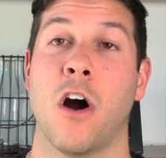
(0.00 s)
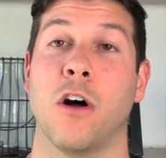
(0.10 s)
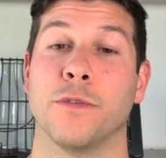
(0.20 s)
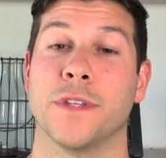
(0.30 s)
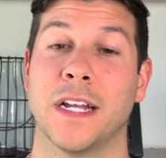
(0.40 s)

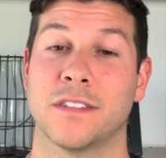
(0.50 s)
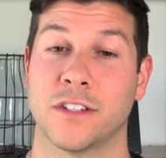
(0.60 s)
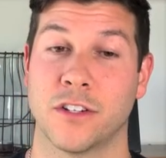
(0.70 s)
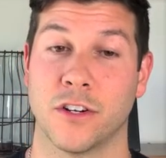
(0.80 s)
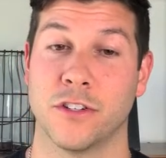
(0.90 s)
All debts
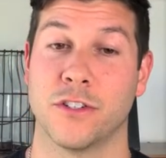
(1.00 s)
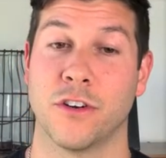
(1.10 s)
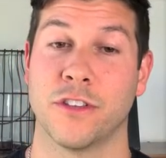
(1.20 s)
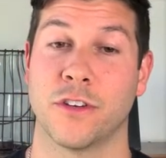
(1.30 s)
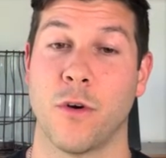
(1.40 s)
incurred
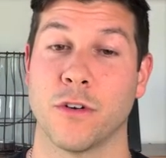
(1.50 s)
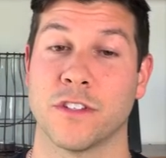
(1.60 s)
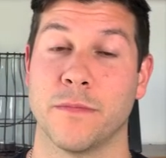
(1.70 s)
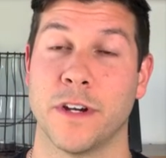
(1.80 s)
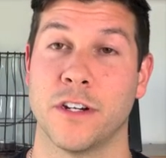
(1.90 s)
during the course
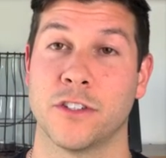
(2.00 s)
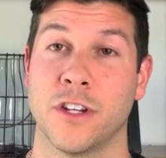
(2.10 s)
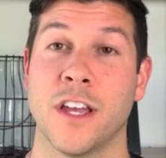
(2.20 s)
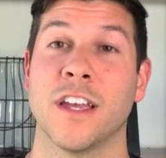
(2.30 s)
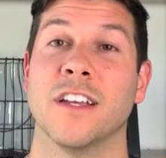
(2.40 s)
of the
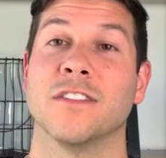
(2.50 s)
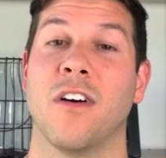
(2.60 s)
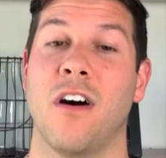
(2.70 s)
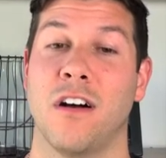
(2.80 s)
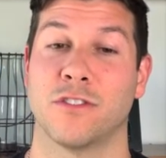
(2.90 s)
marriage is
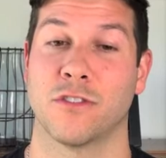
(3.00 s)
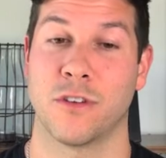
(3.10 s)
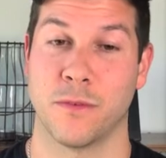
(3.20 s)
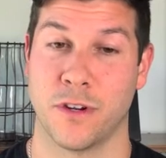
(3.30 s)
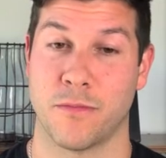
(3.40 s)
also
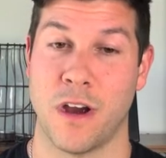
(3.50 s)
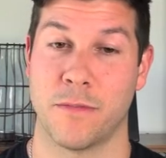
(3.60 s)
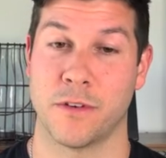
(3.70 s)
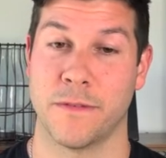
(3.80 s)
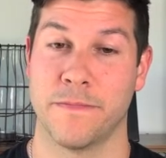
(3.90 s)
community
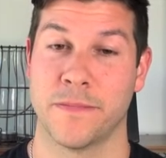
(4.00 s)
property.